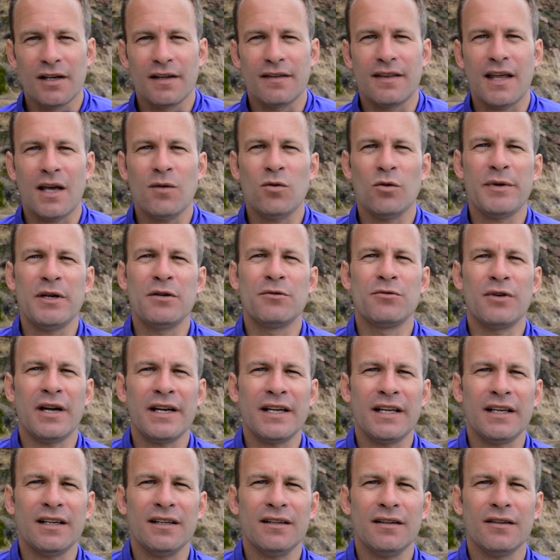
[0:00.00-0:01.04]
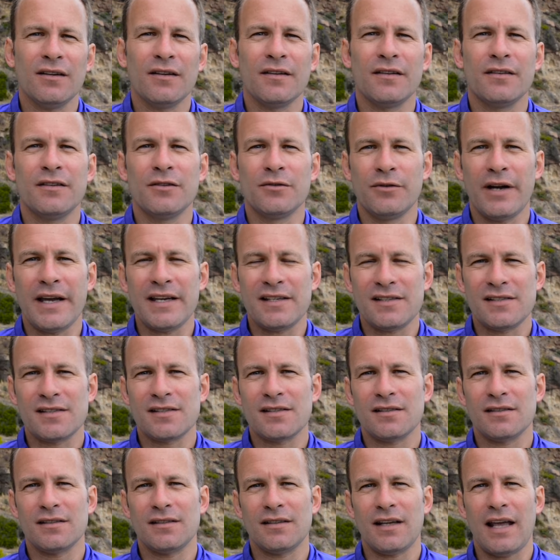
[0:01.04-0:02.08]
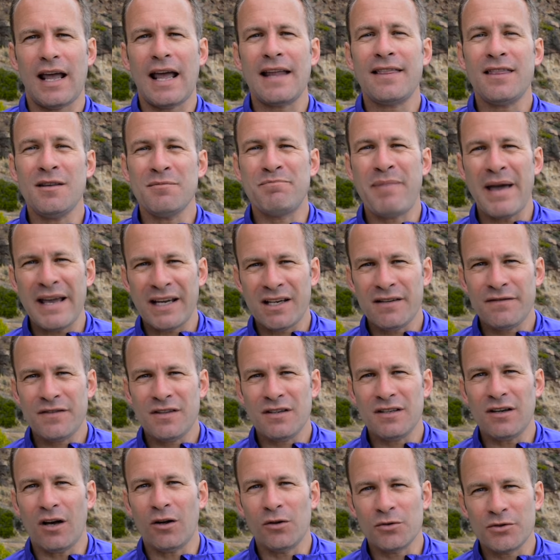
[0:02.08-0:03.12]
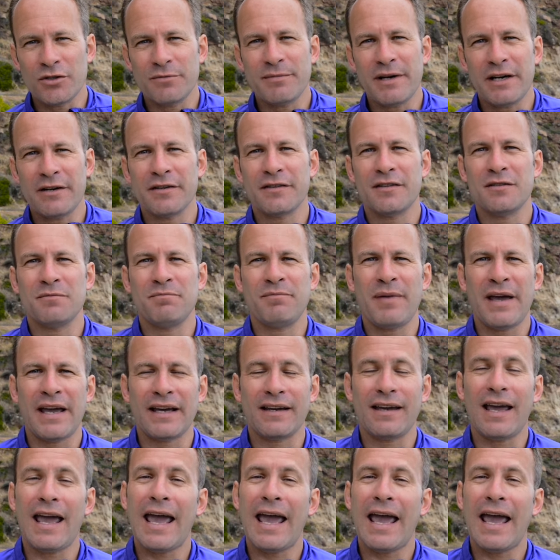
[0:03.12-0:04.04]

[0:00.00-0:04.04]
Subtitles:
They will be running the race at the back of the ultramarathon pack,